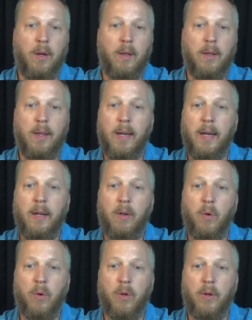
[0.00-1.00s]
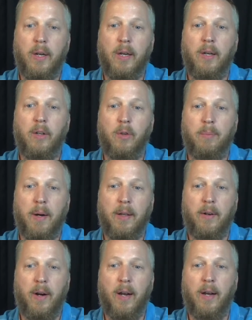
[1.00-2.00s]
they nor their kings by
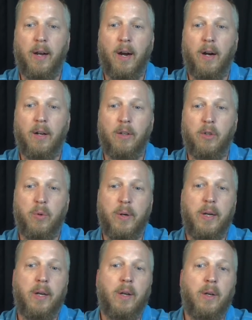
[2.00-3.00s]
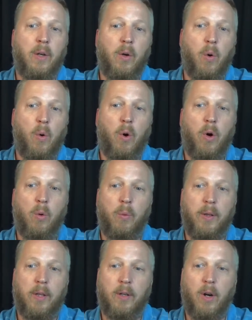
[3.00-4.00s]
their harlotry, or
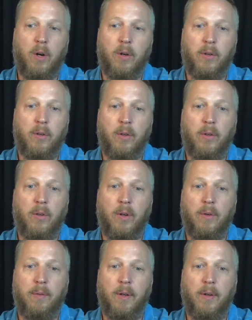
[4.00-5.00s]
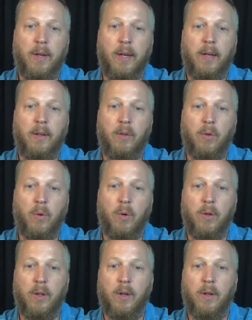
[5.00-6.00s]
with the carcasses of their kings
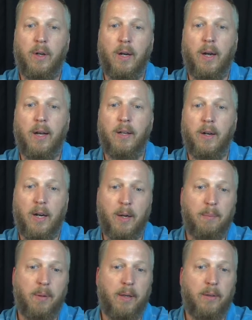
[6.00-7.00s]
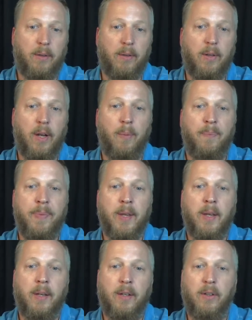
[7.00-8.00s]
or on their high places. Now,
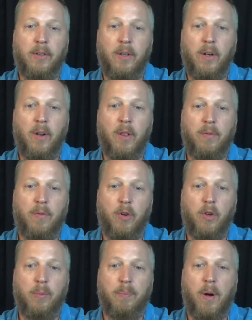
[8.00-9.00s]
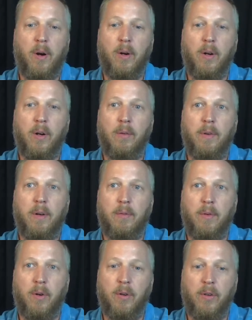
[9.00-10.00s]
consider the first part of
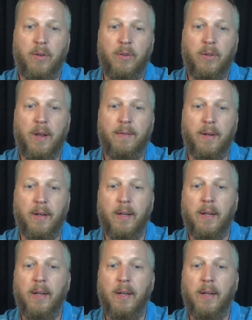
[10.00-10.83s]
verse 7.